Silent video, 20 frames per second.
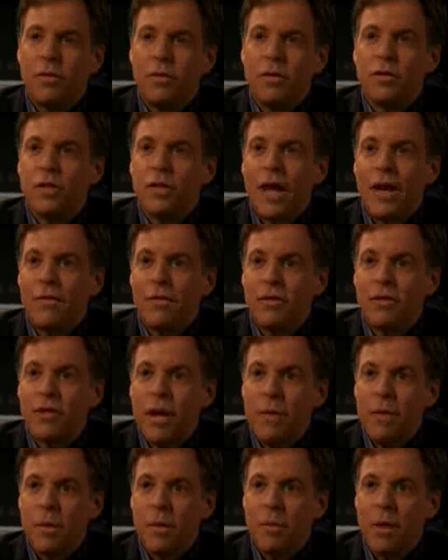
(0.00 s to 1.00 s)
there's a lot of
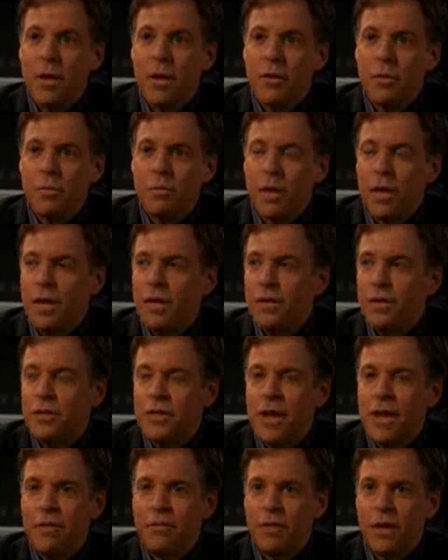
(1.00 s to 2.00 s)
excitement about you playing
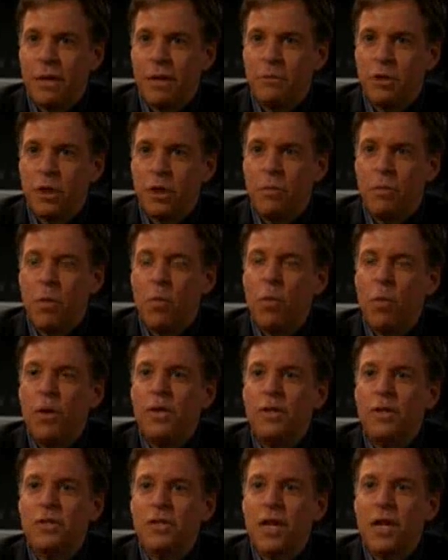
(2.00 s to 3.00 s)
this halftime show. But
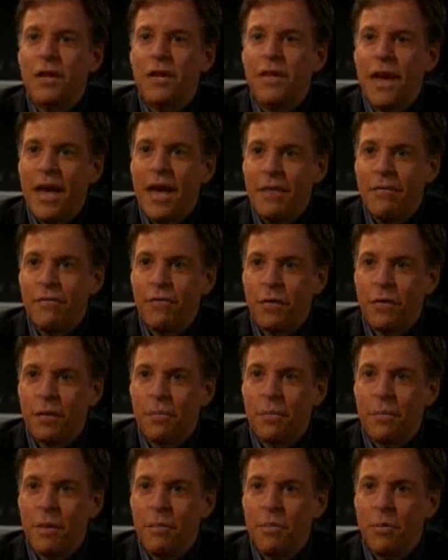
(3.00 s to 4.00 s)
what do you say to the
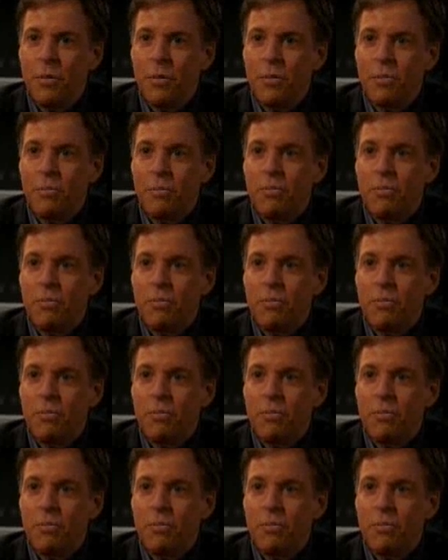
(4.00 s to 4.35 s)
handful of people,